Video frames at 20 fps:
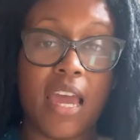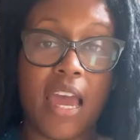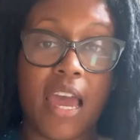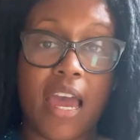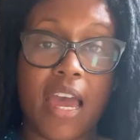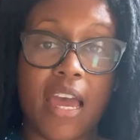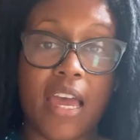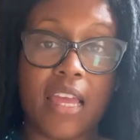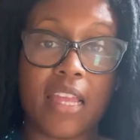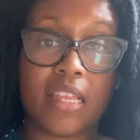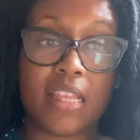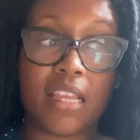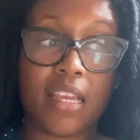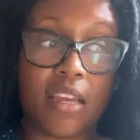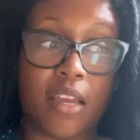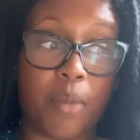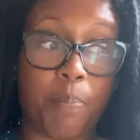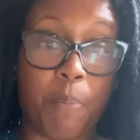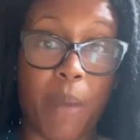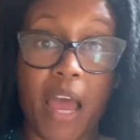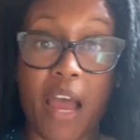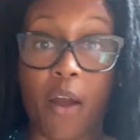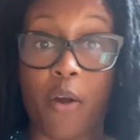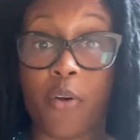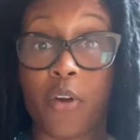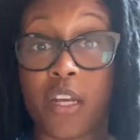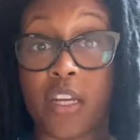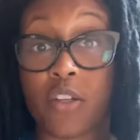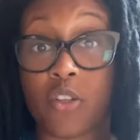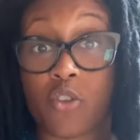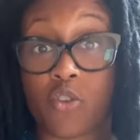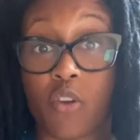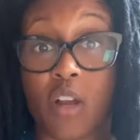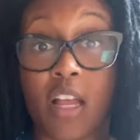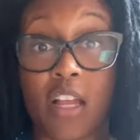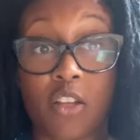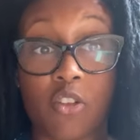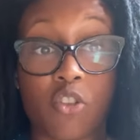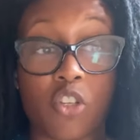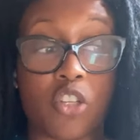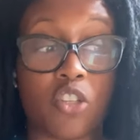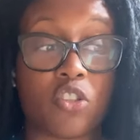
and empowering astrology.